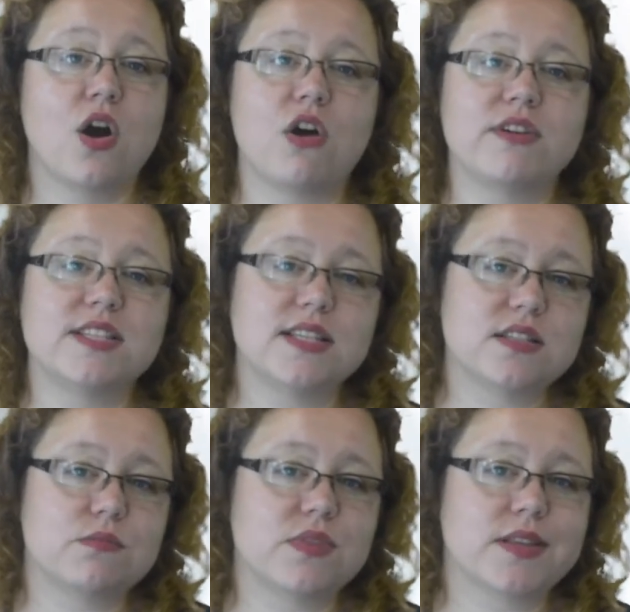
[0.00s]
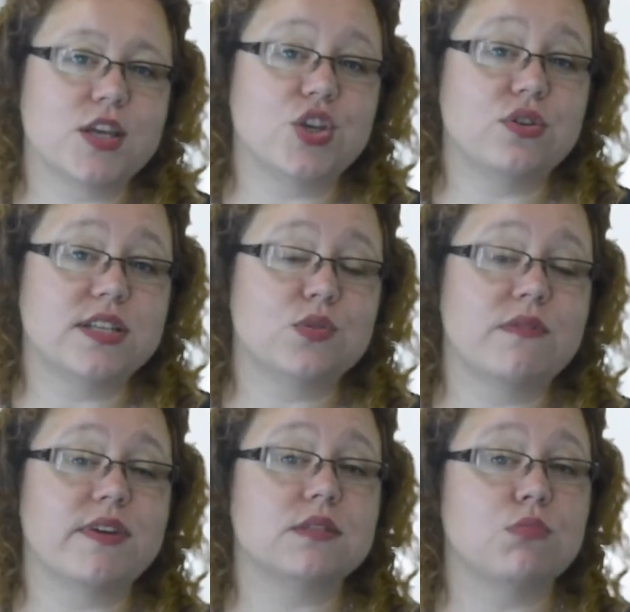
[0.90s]
Or is this something that you need to
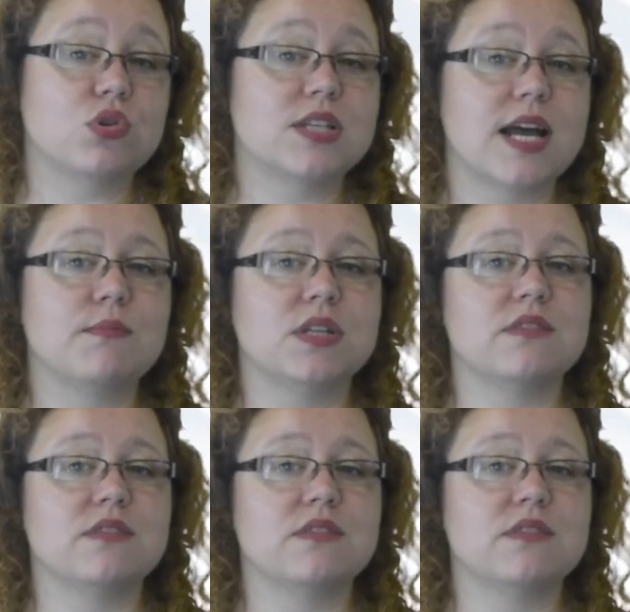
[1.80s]
invest more time in